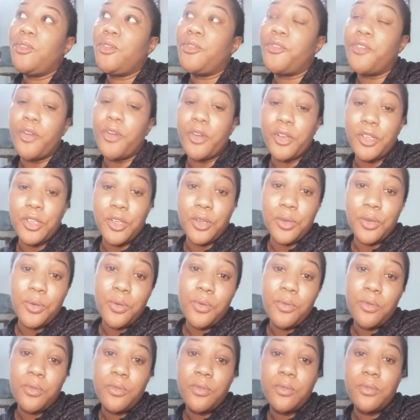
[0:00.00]
For
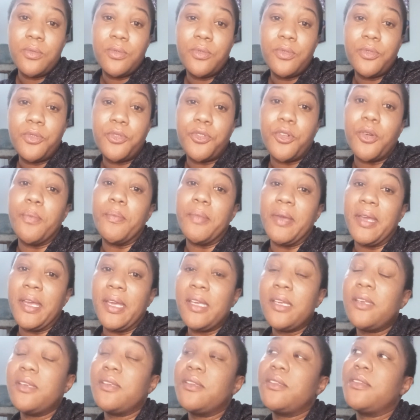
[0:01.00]
you, for
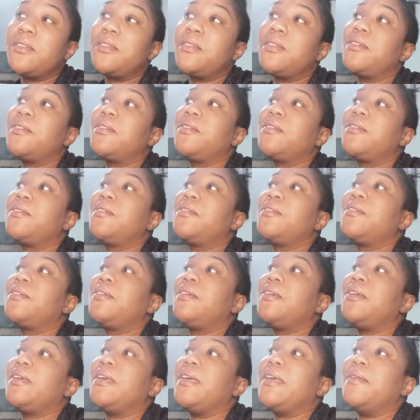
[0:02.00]
me,
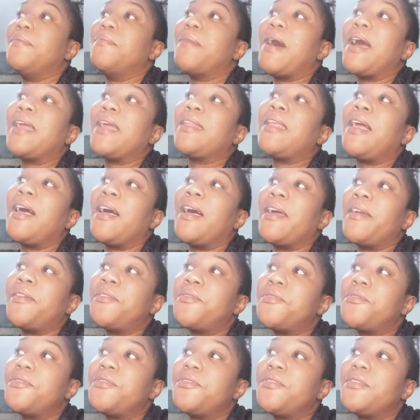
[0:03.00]
in my
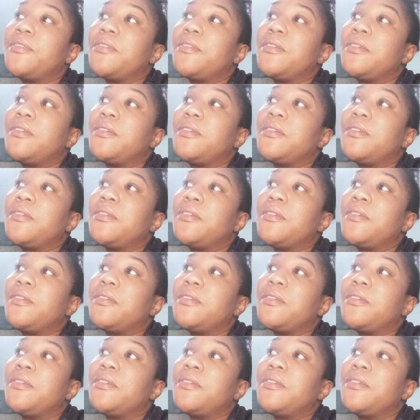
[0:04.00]
life,